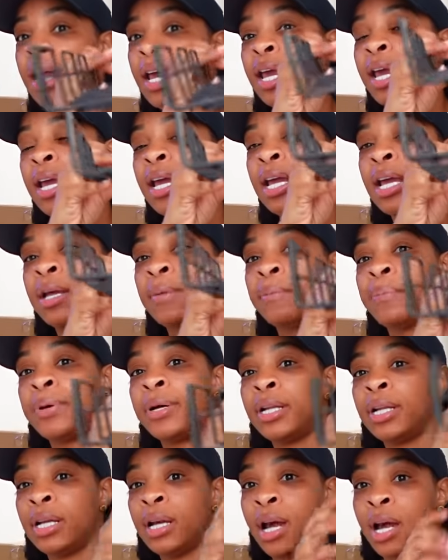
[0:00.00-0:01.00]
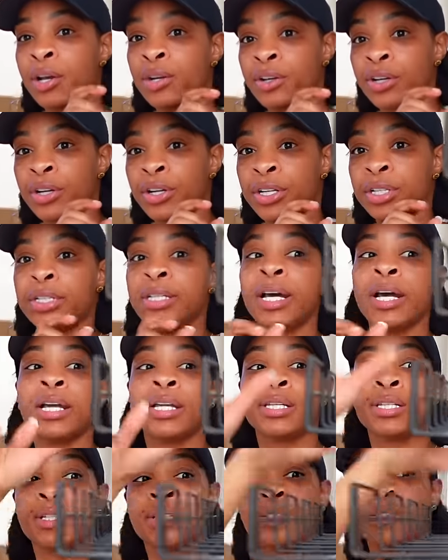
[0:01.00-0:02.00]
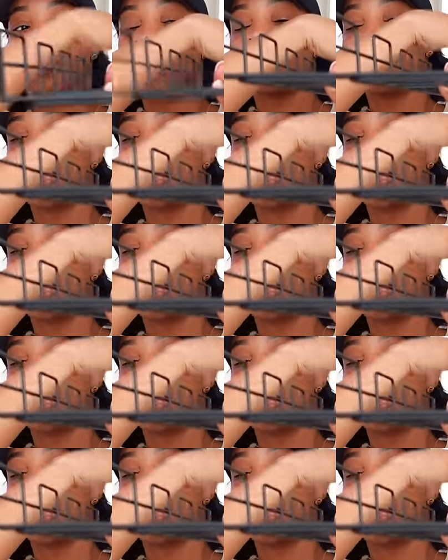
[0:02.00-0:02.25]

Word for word: and put it under your desk so